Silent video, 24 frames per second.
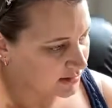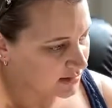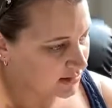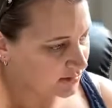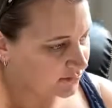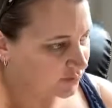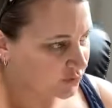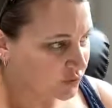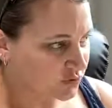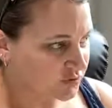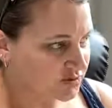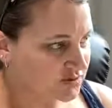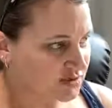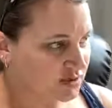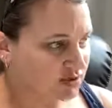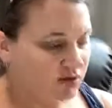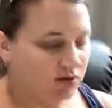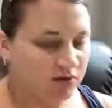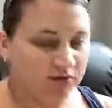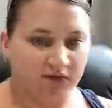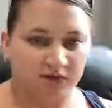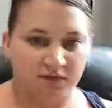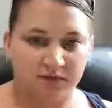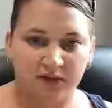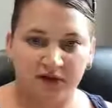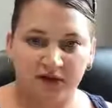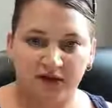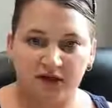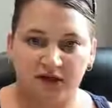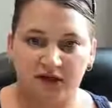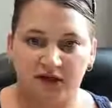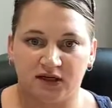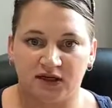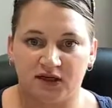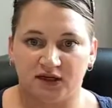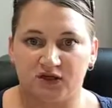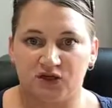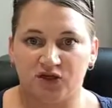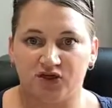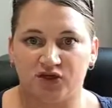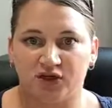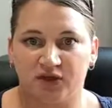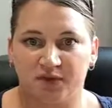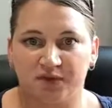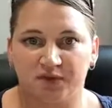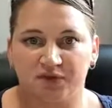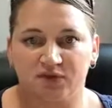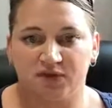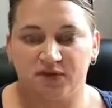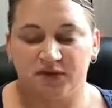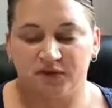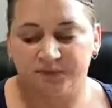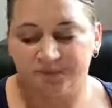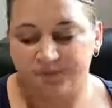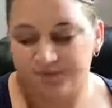then, of course, they look for peeling, chipped,